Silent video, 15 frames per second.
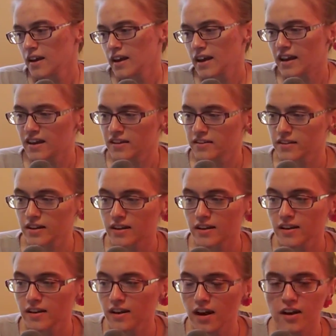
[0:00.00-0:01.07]
And
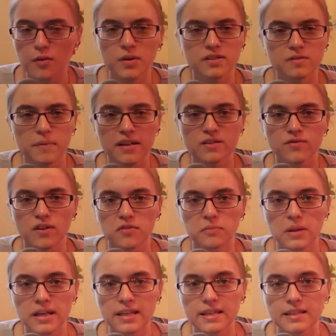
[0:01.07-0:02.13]
Conquest makes fun of
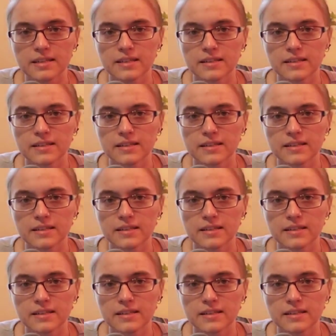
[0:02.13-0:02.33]
Blake.